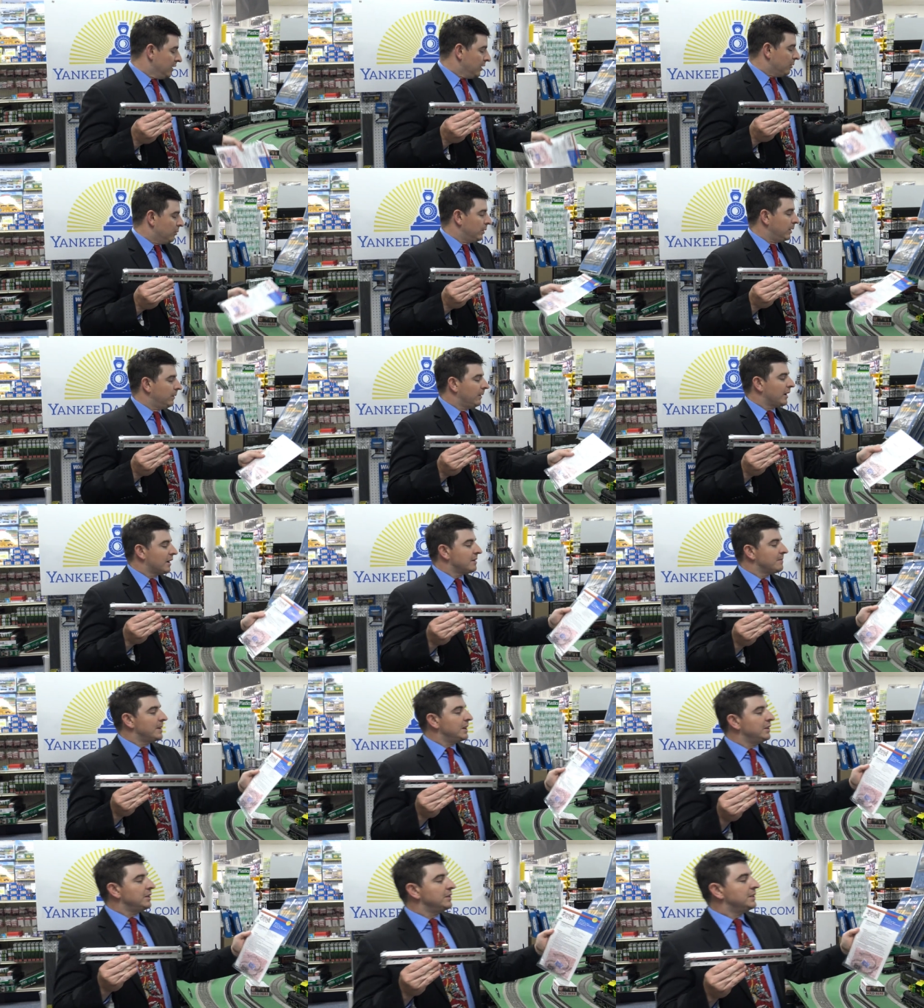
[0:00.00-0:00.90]
we
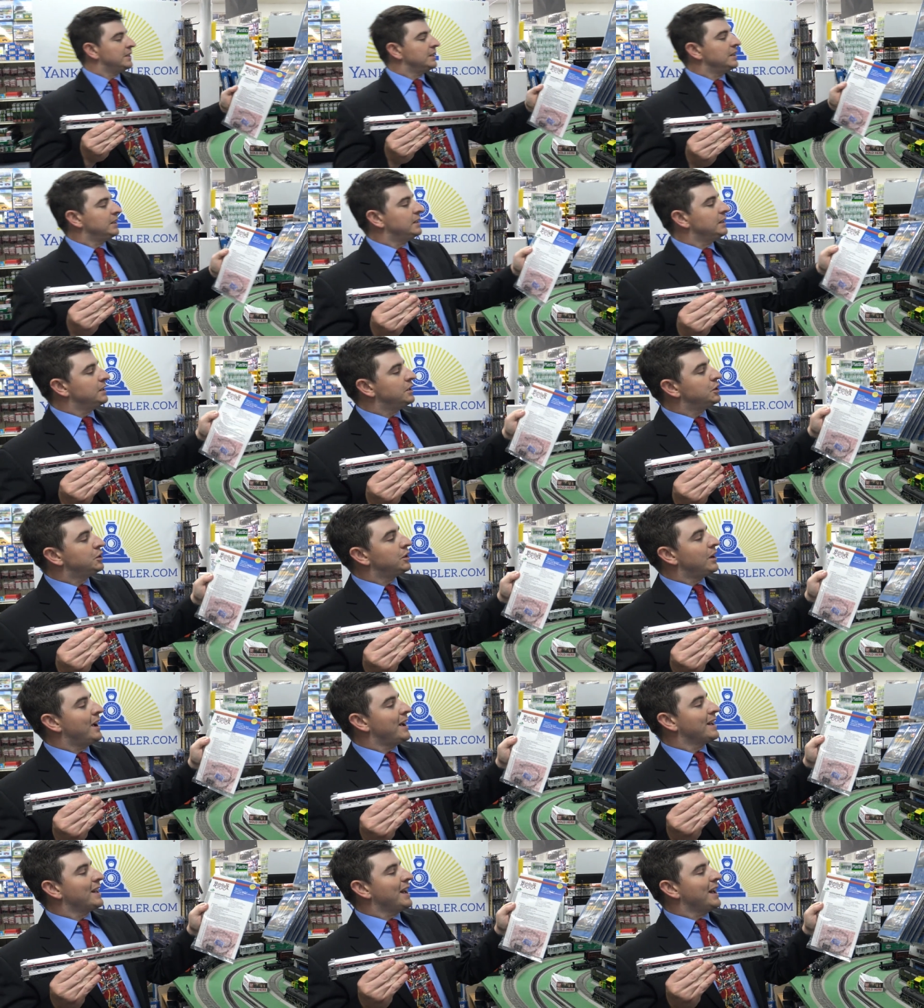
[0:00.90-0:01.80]
recommend using the
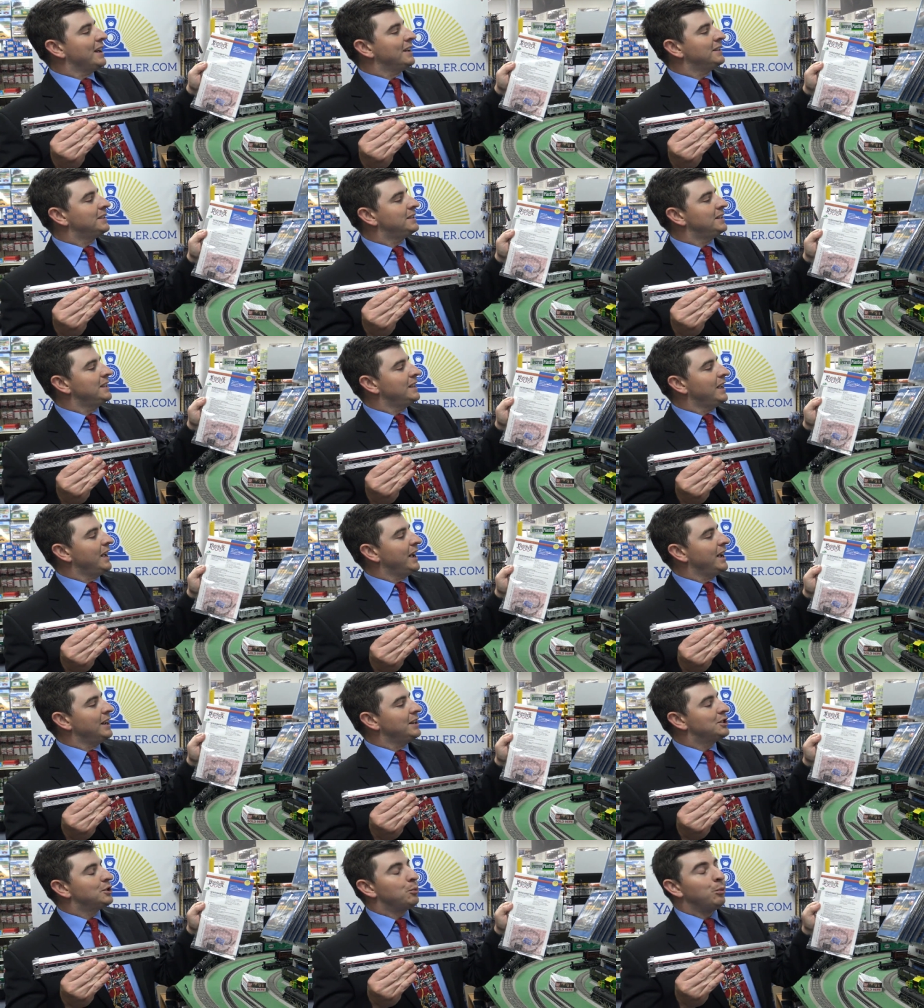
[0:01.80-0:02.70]
Digitrax S D
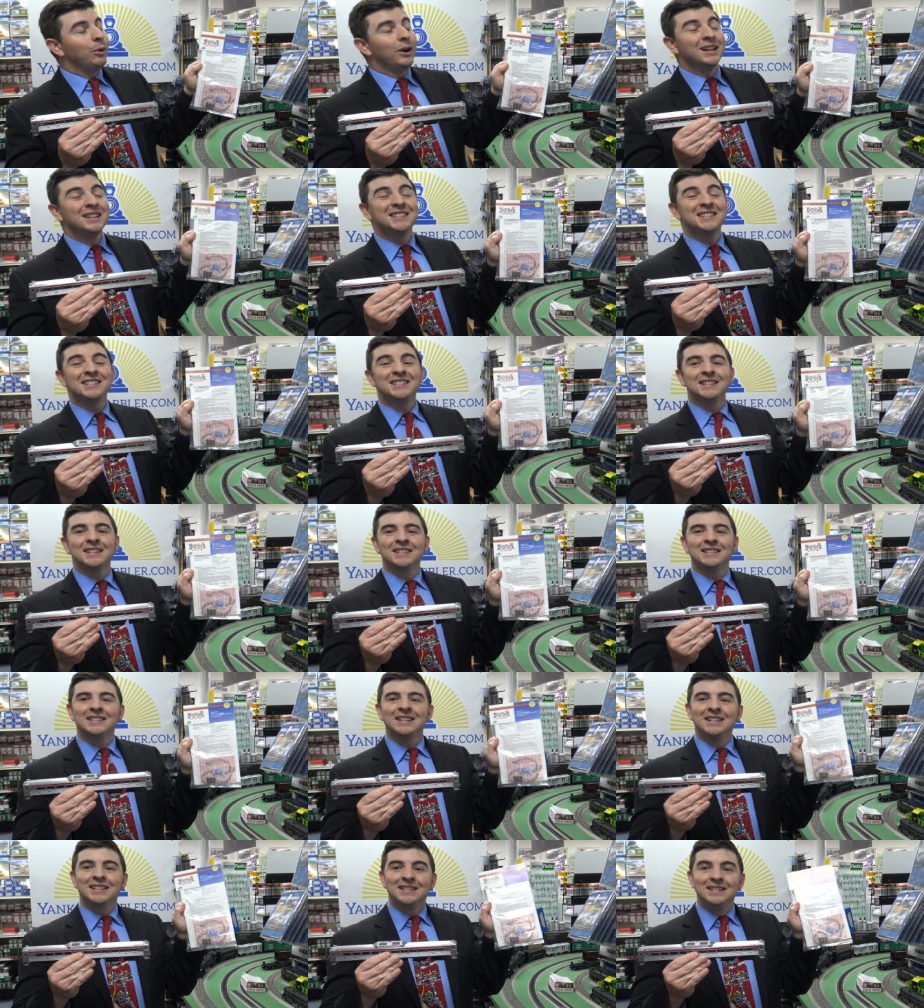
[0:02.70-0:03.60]
H one six
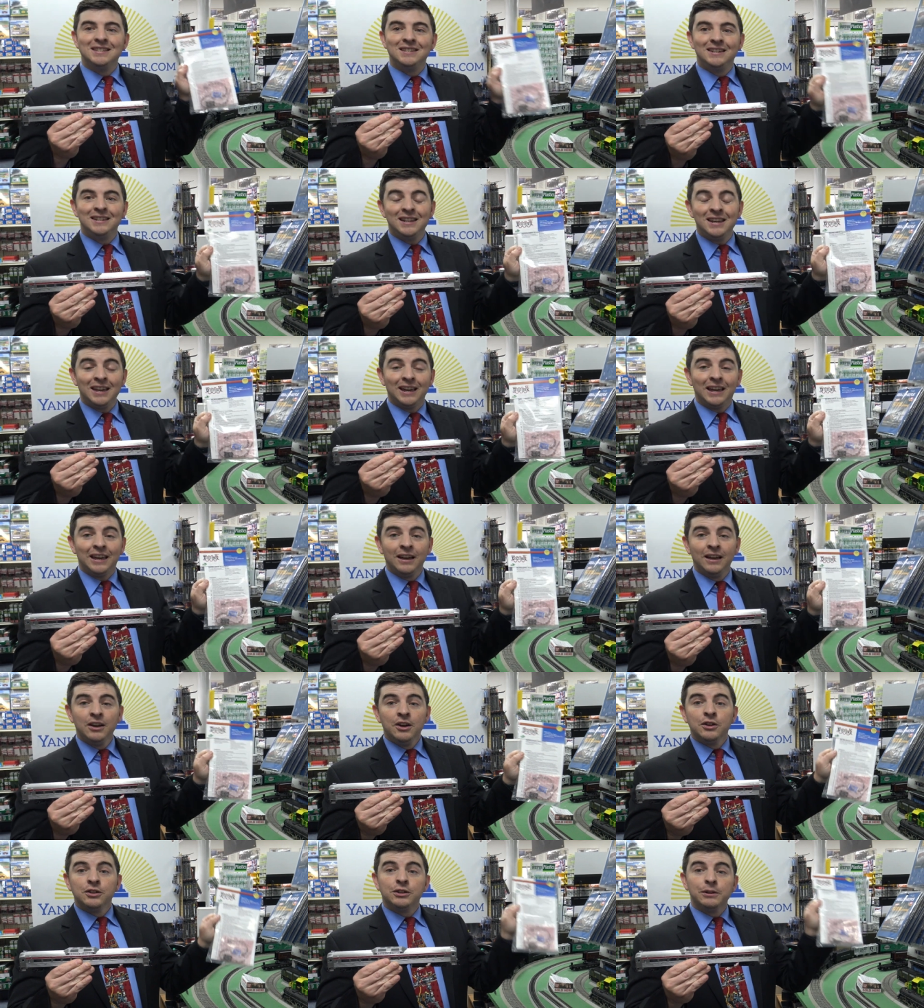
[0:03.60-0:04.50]
six D
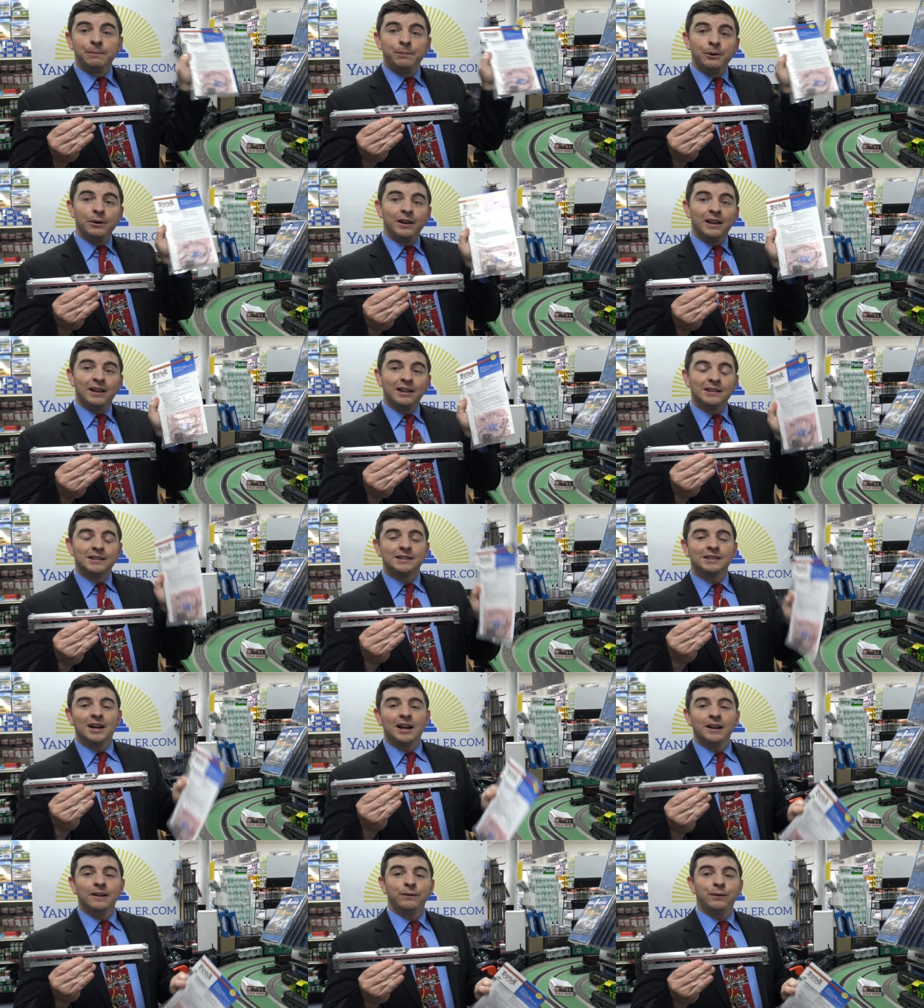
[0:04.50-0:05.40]
to put
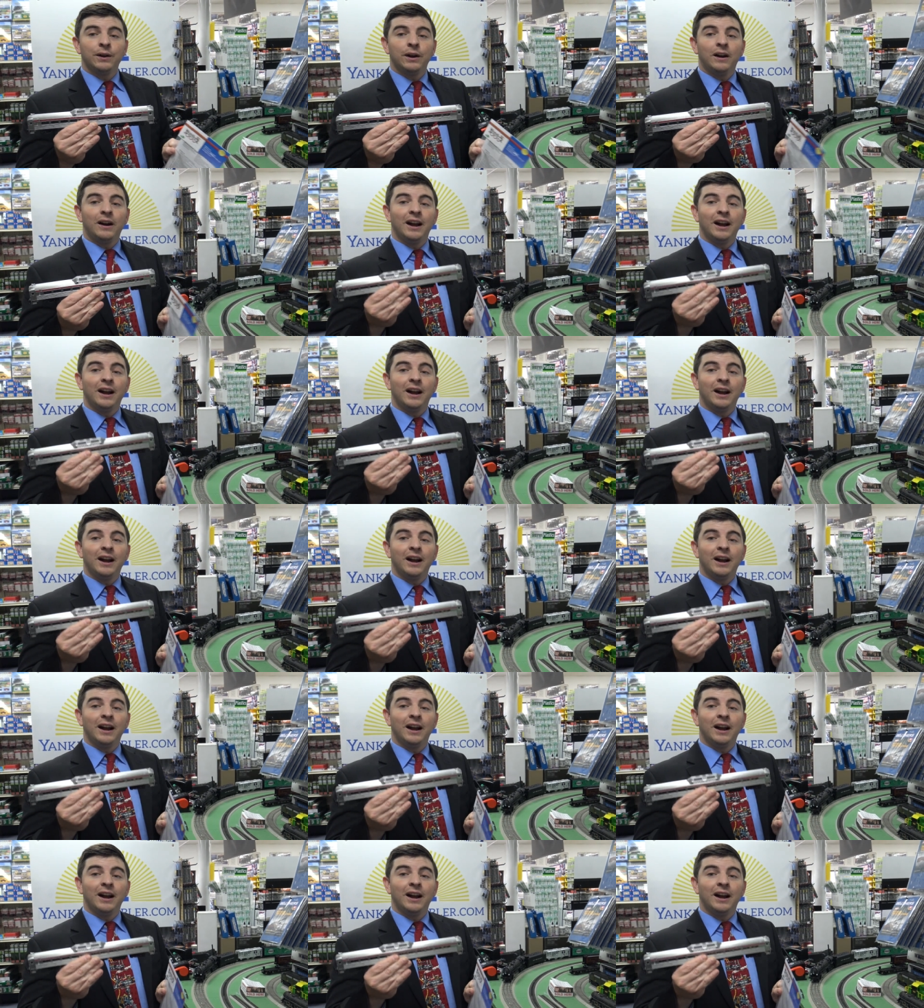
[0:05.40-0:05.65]
inside of here,